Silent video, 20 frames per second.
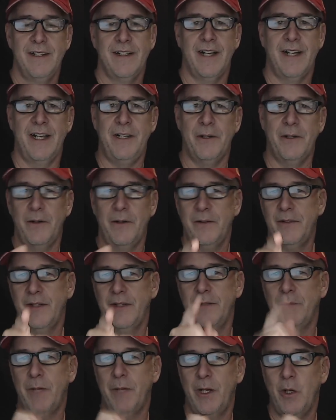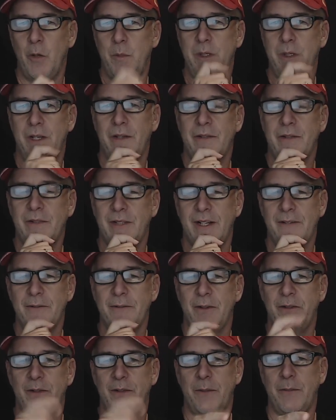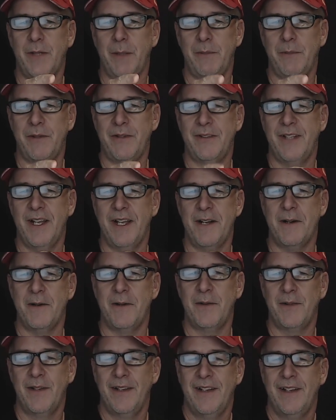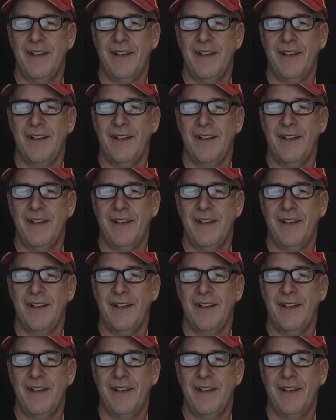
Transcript: I notice that my OBS software sometimes stutters.